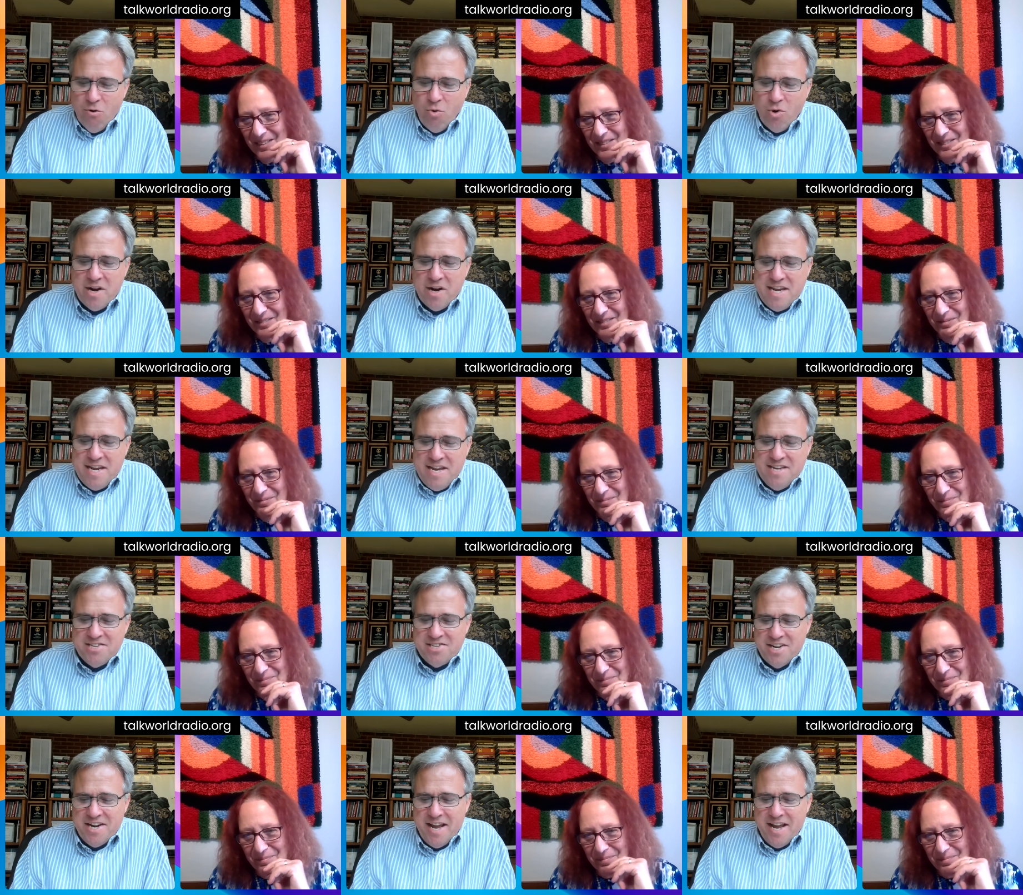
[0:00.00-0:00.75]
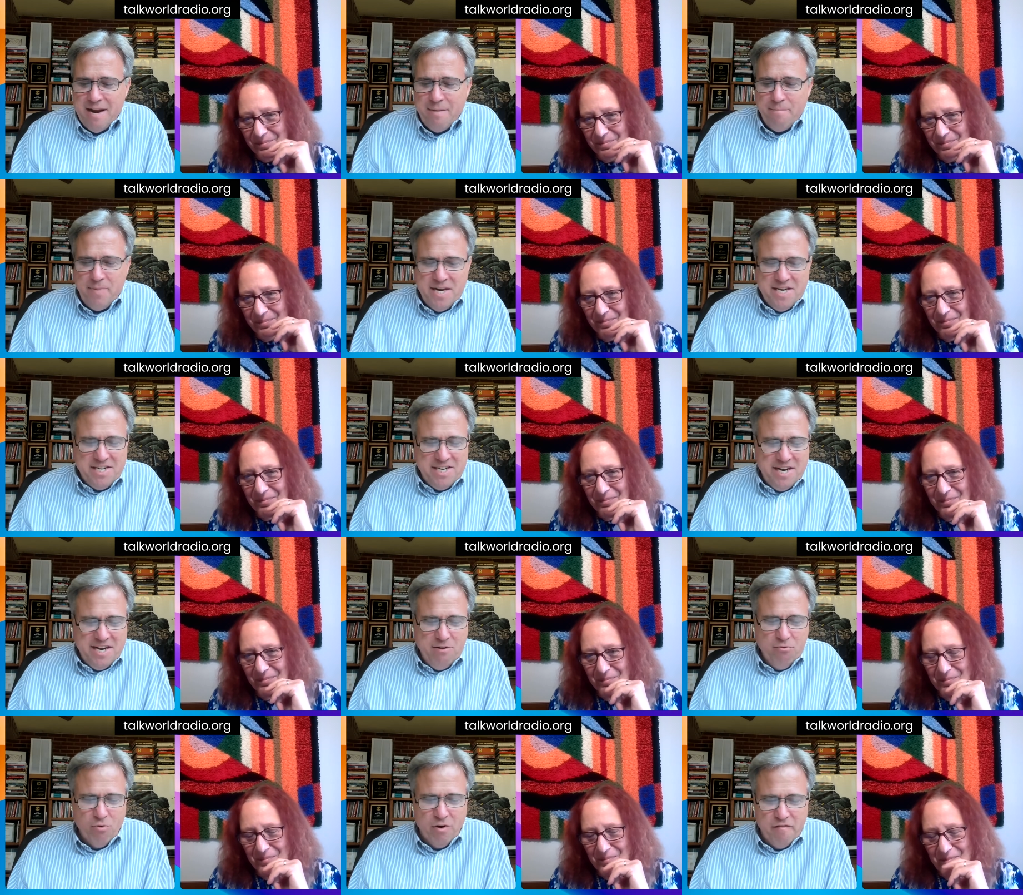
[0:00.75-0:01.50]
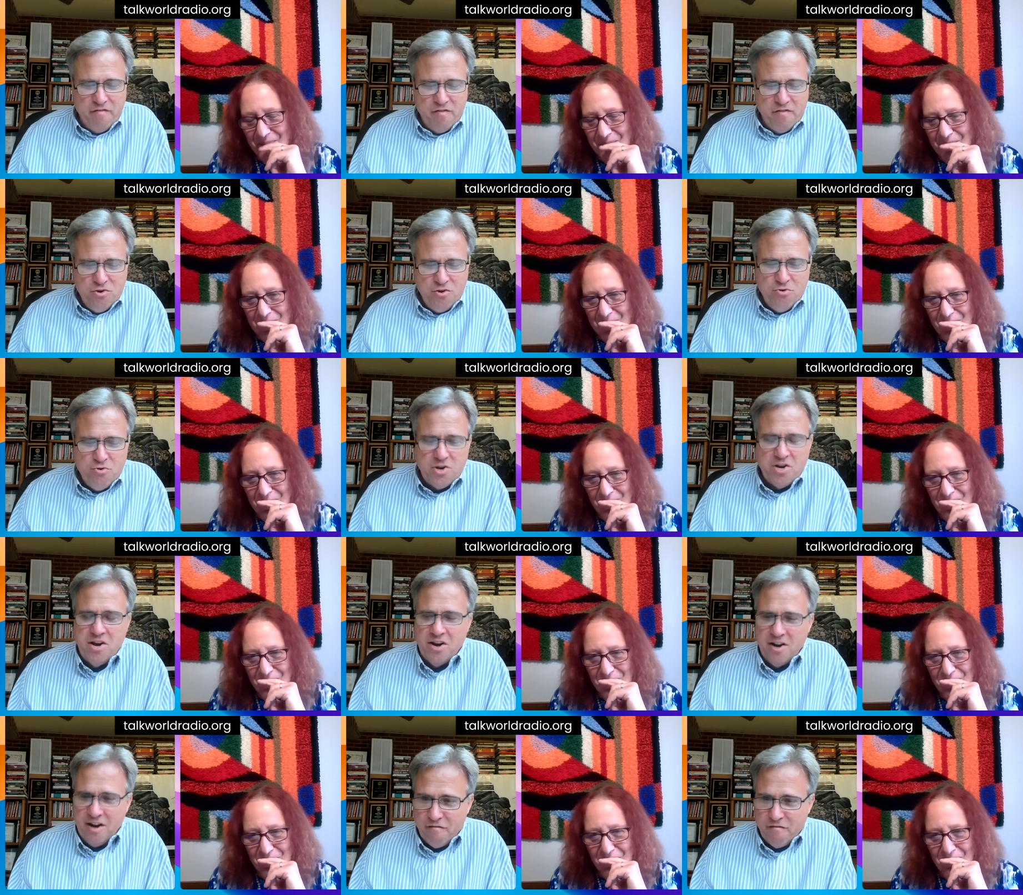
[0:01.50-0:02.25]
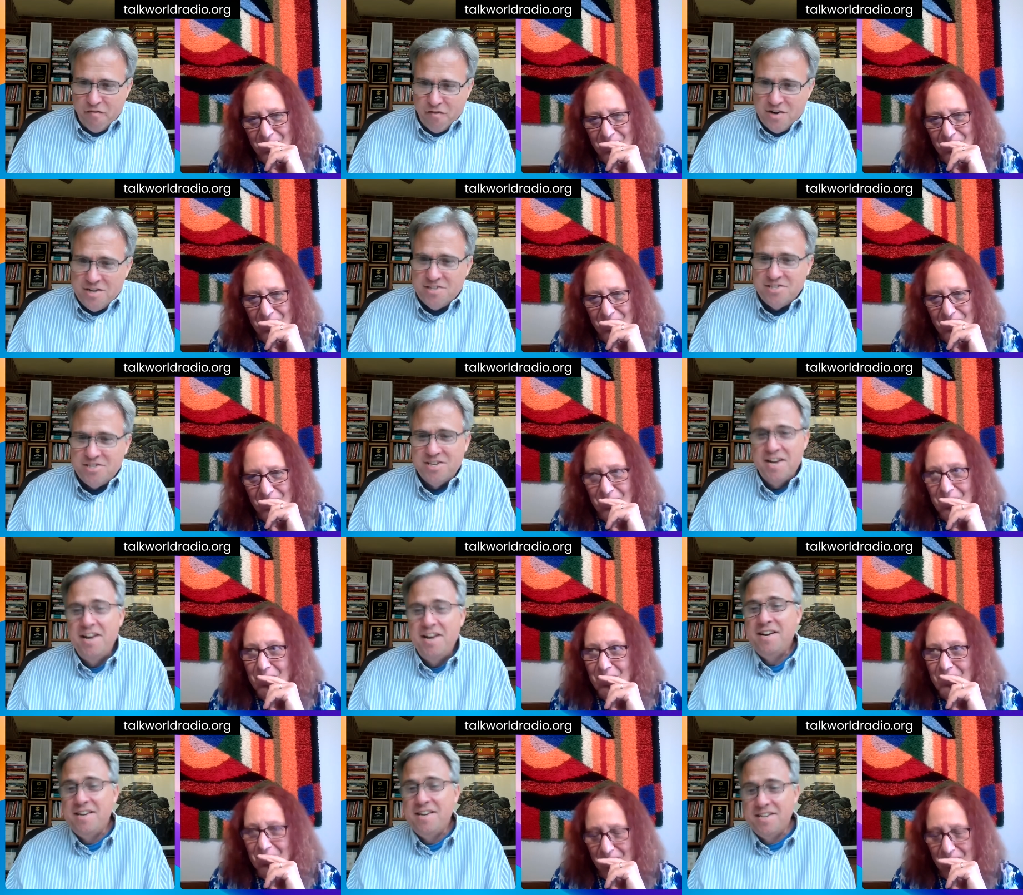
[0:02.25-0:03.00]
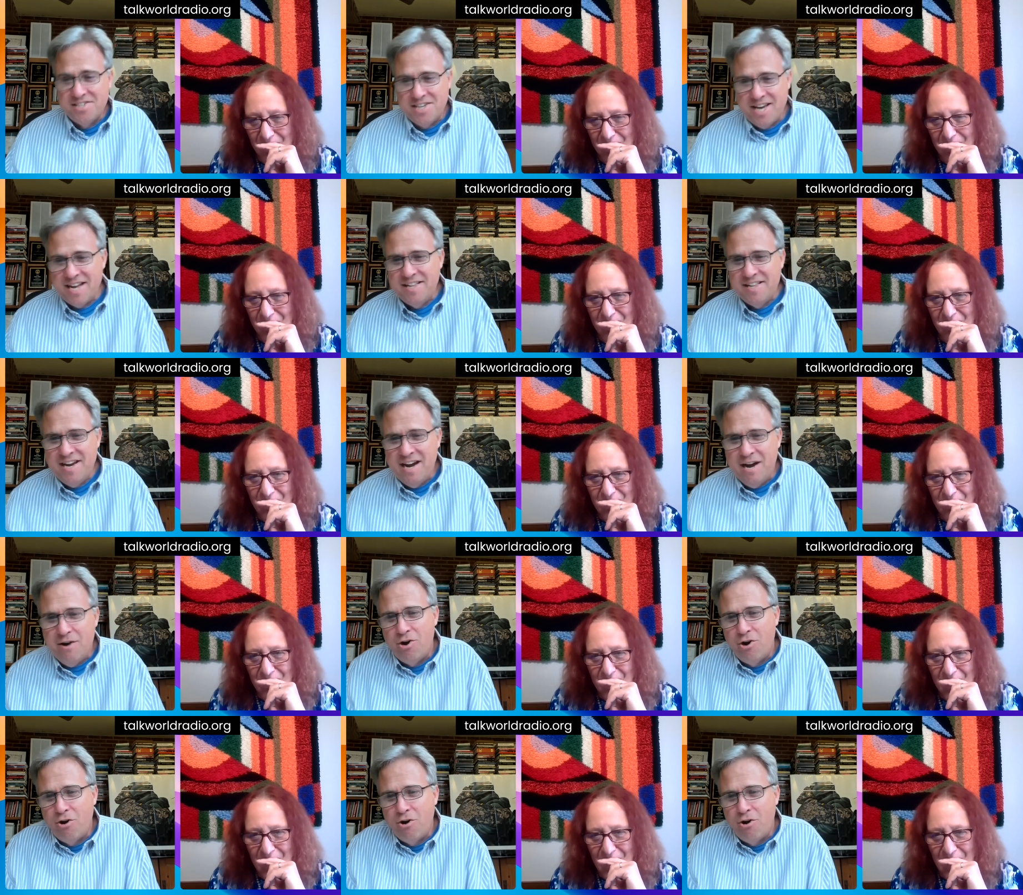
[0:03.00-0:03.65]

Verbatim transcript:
Speaker 1: What is an NPT review conference, and exactly how